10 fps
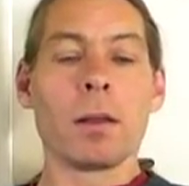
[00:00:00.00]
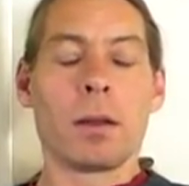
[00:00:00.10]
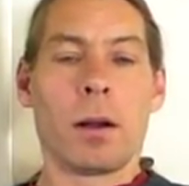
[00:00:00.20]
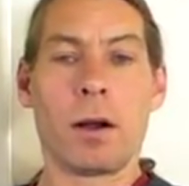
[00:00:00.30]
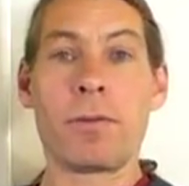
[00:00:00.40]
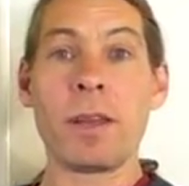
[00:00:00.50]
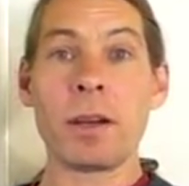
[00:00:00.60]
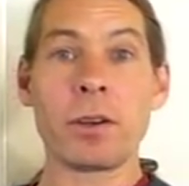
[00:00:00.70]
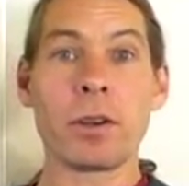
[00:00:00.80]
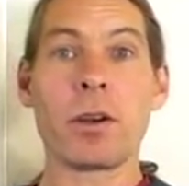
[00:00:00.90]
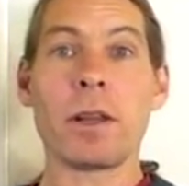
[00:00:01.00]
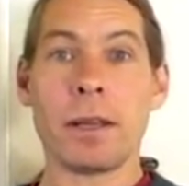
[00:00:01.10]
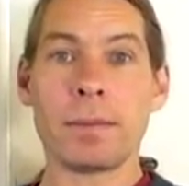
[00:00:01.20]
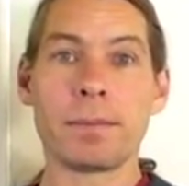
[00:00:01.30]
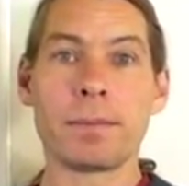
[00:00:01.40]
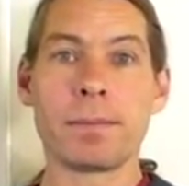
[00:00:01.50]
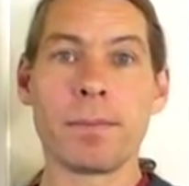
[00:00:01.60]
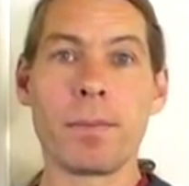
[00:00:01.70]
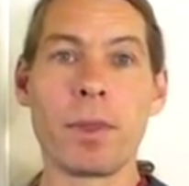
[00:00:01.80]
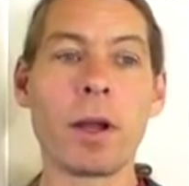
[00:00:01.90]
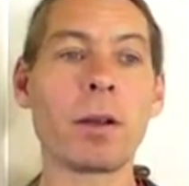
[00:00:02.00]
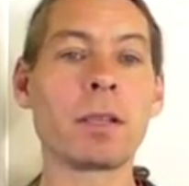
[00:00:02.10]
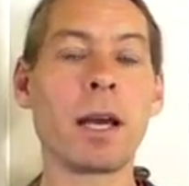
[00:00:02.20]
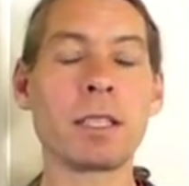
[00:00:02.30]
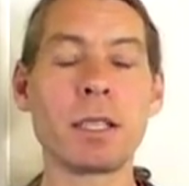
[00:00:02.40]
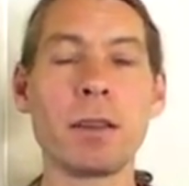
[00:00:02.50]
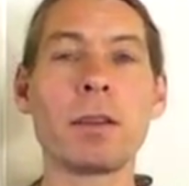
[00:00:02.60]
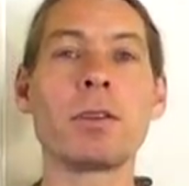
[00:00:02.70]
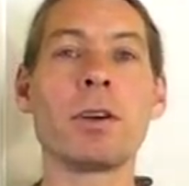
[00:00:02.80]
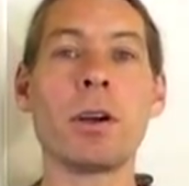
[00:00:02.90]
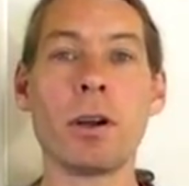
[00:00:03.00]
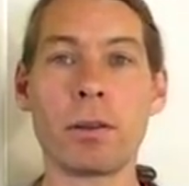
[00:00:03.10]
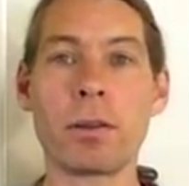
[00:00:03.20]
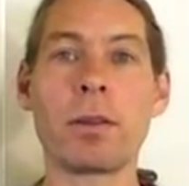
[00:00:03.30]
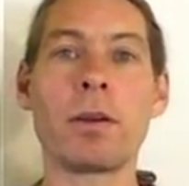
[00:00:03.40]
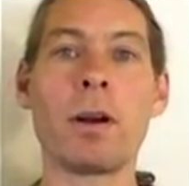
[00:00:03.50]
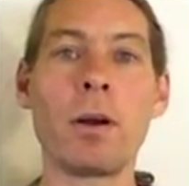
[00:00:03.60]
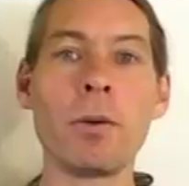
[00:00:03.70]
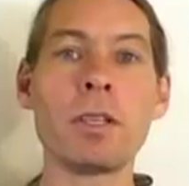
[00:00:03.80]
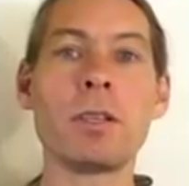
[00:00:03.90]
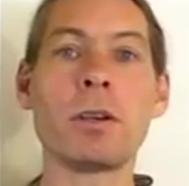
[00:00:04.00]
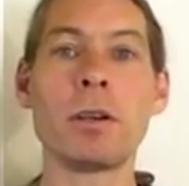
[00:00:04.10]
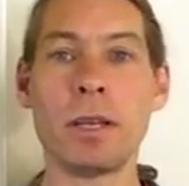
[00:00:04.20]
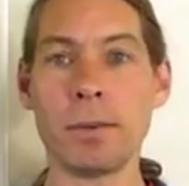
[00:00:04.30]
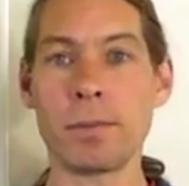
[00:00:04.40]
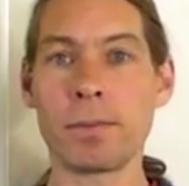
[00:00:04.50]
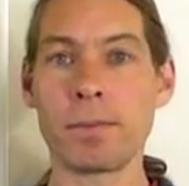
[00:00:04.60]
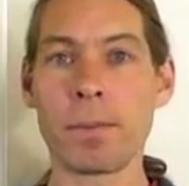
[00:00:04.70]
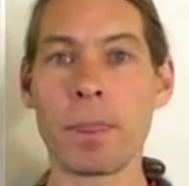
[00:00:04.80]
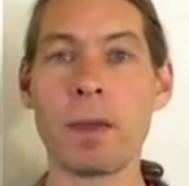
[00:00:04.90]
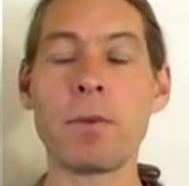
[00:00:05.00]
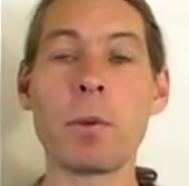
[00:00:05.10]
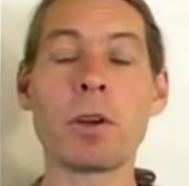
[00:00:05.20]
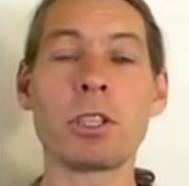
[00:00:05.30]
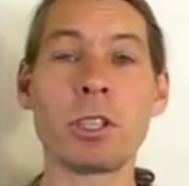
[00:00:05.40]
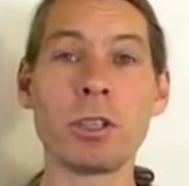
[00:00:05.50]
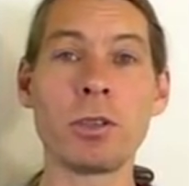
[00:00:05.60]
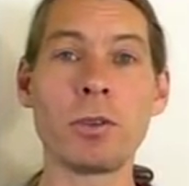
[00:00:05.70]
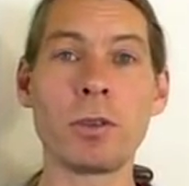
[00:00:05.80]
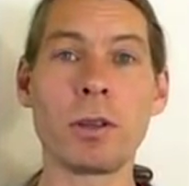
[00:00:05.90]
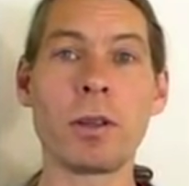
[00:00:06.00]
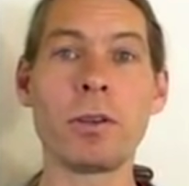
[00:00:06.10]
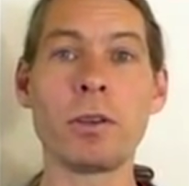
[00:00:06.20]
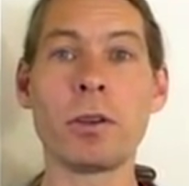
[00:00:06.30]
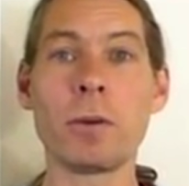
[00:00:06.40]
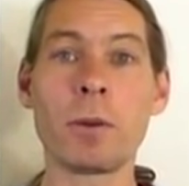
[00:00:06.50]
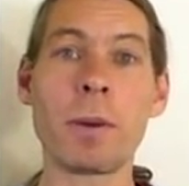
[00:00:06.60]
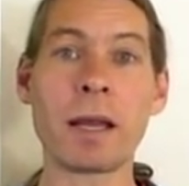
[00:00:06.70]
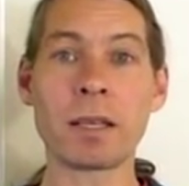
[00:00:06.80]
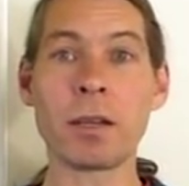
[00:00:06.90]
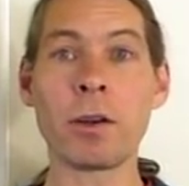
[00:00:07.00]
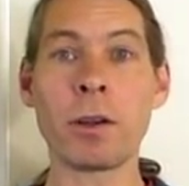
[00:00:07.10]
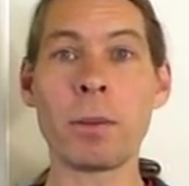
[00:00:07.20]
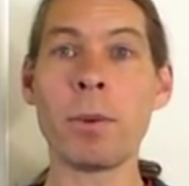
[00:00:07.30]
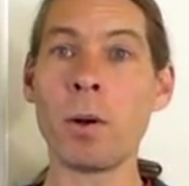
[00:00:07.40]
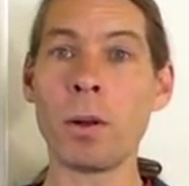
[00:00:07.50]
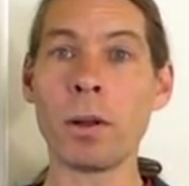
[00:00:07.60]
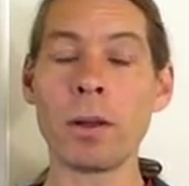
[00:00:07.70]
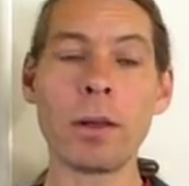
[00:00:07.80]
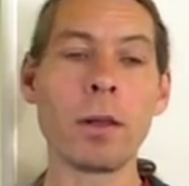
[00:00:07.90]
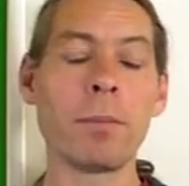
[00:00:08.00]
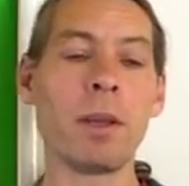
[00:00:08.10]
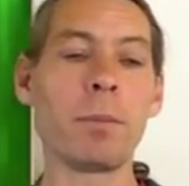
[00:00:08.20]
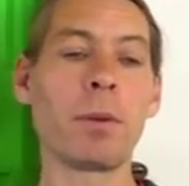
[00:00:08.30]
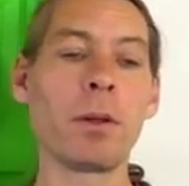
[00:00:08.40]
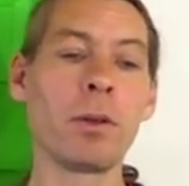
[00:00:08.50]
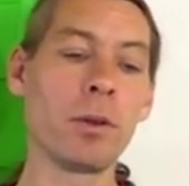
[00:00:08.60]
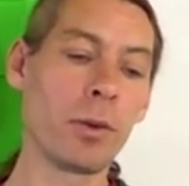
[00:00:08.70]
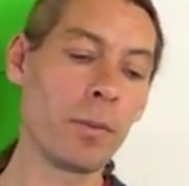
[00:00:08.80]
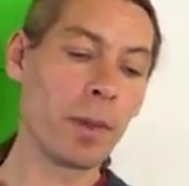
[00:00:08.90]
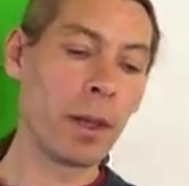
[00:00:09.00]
Our feet are dirty. They're touching the earth. They're always dirty. If you wear shoes, they're dirty with bacteria and mold. People who